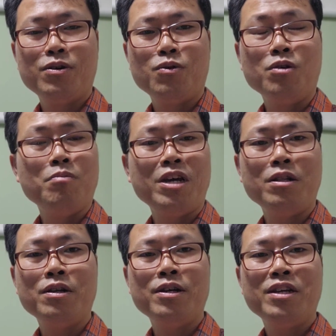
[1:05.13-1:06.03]
We may
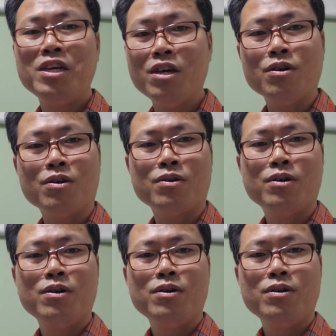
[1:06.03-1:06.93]
hear
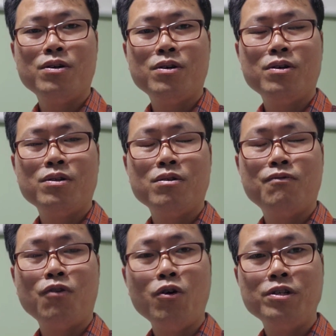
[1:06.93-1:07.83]
the
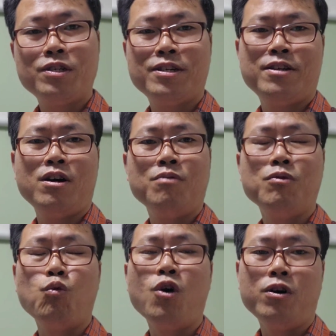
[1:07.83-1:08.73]
voice of
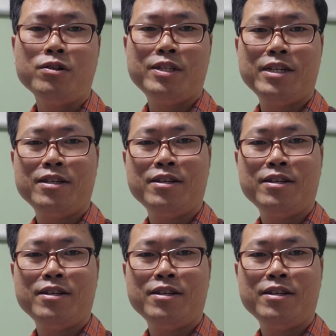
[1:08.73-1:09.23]
the world.